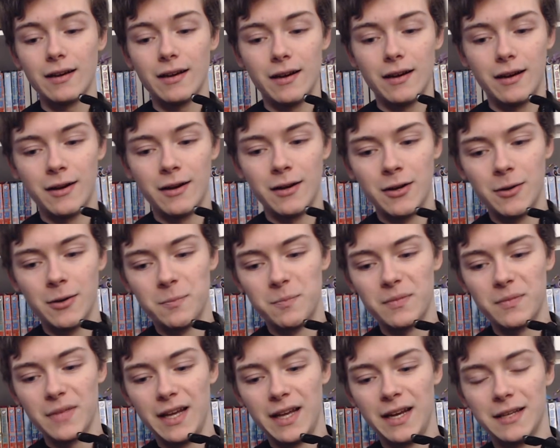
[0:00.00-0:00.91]

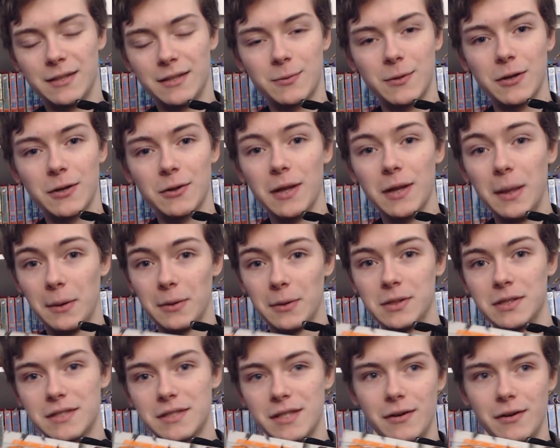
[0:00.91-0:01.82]
and as we go later in
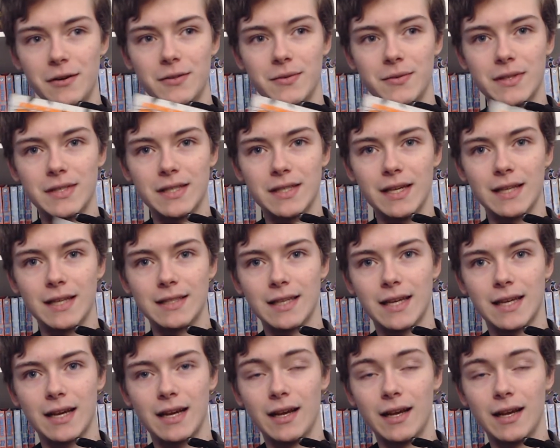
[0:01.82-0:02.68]
the series, we see as